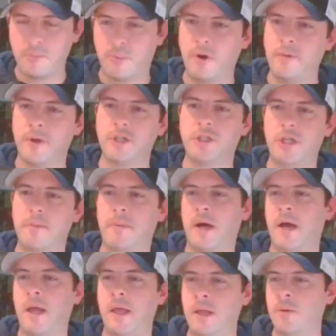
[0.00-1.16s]
pretty much get
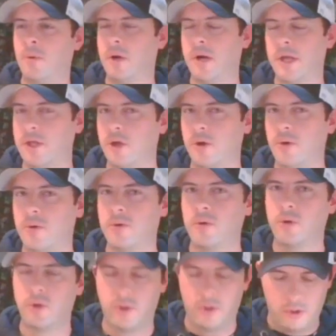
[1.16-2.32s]
by anywhere I go
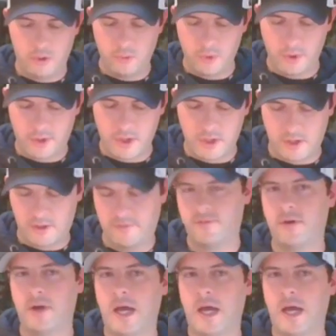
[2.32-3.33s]
with enough.